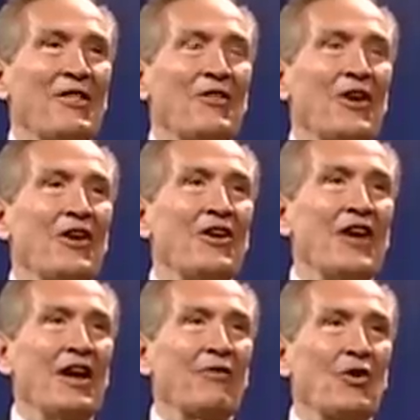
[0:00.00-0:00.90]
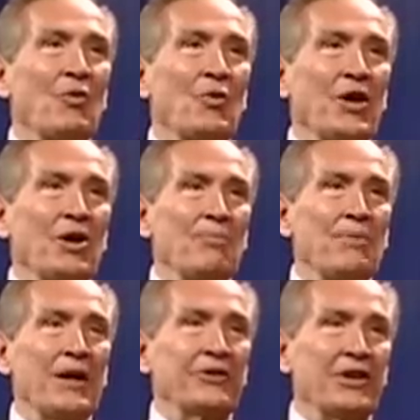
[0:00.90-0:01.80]
There never will
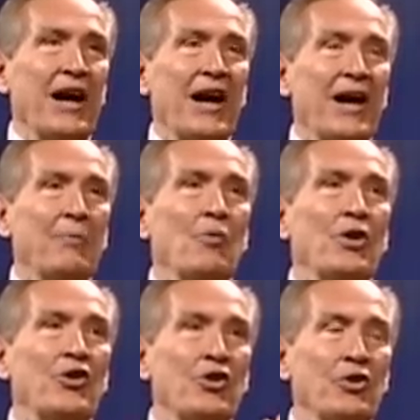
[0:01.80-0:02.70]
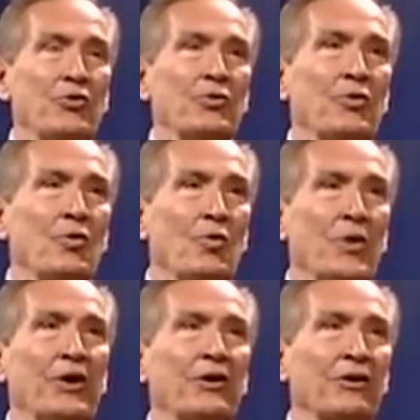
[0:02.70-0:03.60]
be a time when you
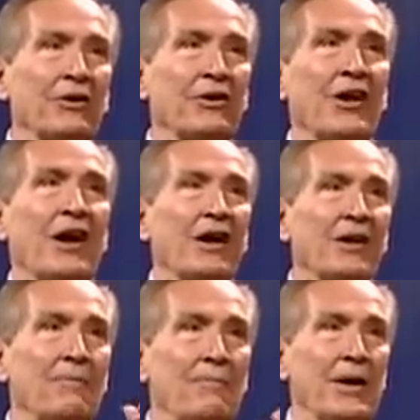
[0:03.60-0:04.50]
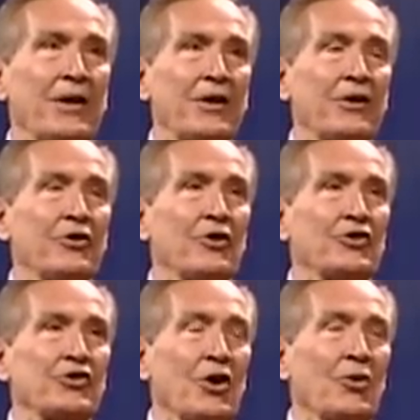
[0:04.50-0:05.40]
will not be. Your
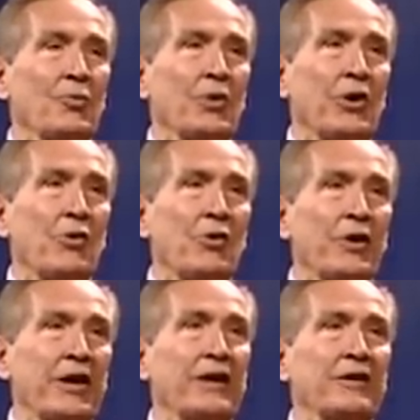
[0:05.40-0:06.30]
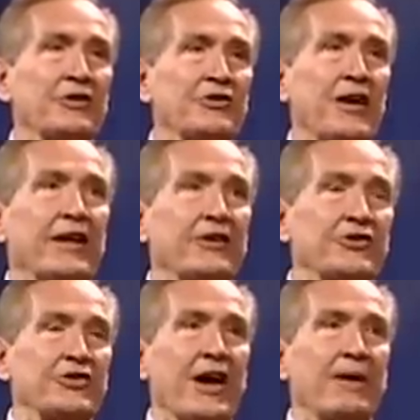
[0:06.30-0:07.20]
soul will go on endless,
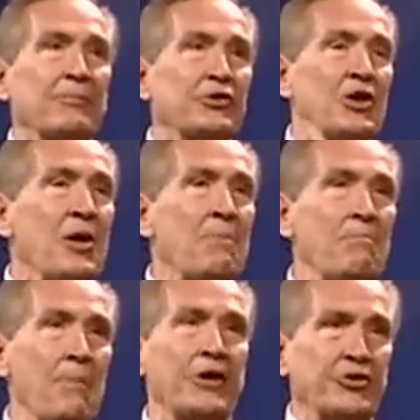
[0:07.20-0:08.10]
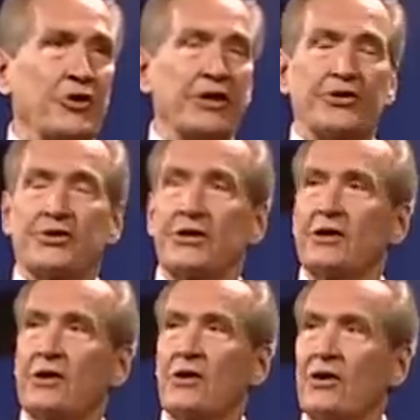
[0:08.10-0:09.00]
dateless, timeless, measureless
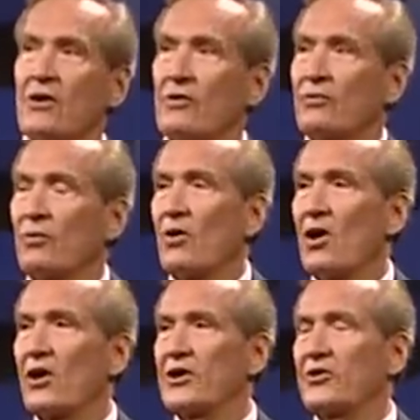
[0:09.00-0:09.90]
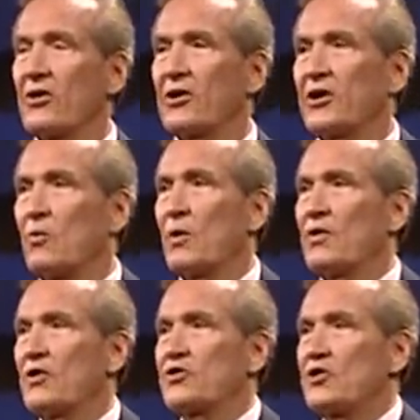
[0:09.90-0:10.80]
through all eternity. When
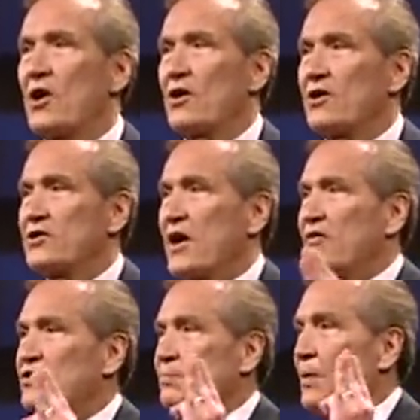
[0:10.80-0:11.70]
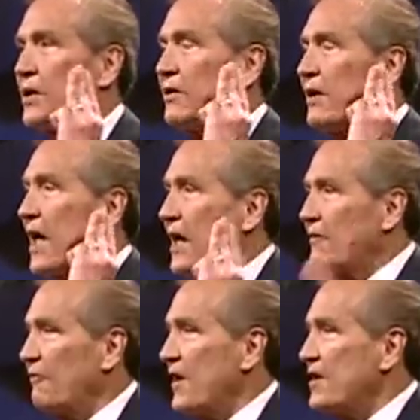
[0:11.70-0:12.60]
the stars have splintered and
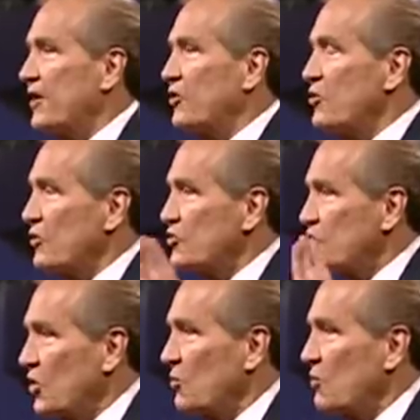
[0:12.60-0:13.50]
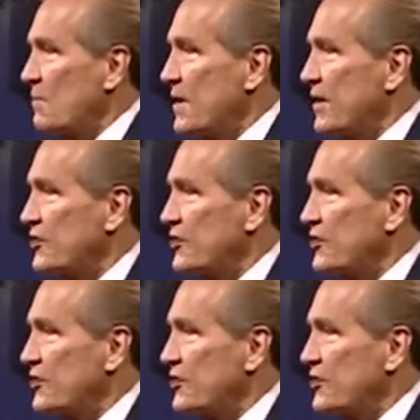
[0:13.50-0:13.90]
faded, your soul will be in